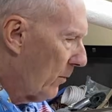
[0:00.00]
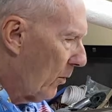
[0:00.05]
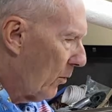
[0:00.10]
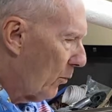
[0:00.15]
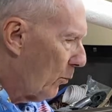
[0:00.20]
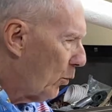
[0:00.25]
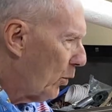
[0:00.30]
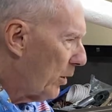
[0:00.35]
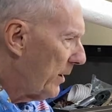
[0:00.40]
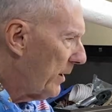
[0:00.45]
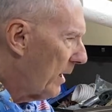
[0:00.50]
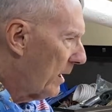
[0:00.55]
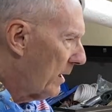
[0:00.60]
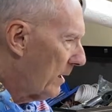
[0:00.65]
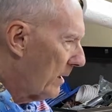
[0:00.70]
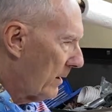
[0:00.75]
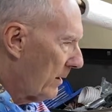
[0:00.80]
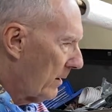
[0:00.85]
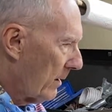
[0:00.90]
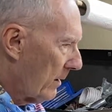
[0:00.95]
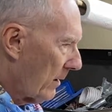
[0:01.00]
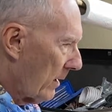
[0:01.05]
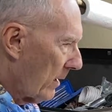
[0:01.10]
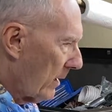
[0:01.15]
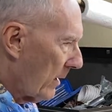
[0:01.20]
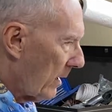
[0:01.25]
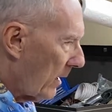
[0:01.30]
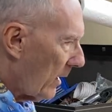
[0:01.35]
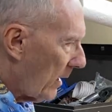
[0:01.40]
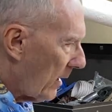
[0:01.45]
wood
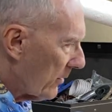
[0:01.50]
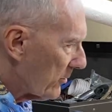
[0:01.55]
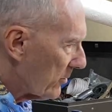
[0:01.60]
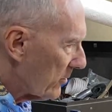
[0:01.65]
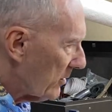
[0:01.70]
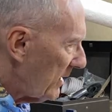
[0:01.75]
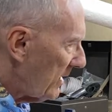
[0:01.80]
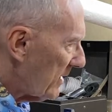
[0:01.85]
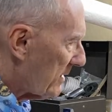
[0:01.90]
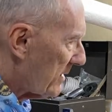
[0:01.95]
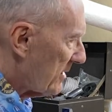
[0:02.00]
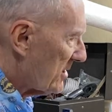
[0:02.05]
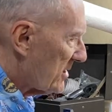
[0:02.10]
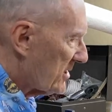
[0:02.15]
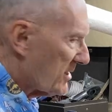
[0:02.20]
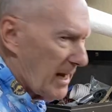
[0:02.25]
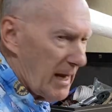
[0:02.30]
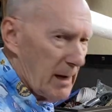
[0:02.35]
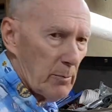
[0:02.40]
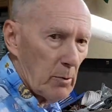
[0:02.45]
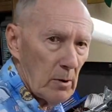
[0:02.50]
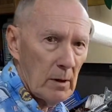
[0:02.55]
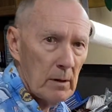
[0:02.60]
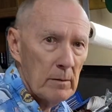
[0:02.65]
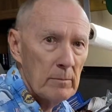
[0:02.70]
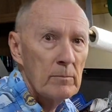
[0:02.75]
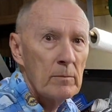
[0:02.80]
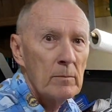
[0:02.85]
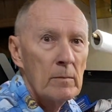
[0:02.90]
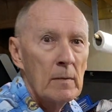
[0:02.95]
underneath this table.
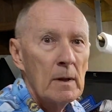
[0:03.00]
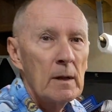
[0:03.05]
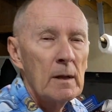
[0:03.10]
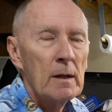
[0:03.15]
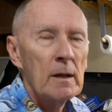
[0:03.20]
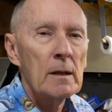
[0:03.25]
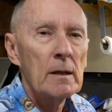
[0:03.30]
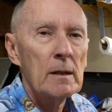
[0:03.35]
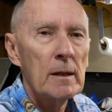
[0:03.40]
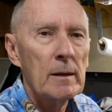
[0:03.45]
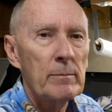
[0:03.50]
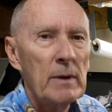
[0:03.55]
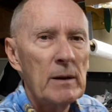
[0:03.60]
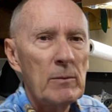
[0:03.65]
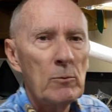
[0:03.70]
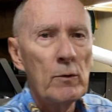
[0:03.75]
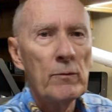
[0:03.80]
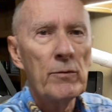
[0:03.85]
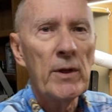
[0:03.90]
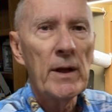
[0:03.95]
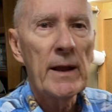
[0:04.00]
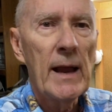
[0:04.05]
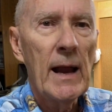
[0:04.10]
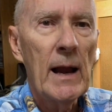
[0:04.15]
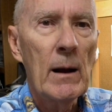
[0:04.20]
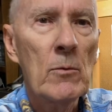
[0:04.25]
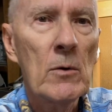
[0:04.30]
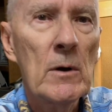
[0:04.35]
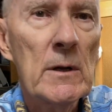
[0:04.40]
Let me move the camera a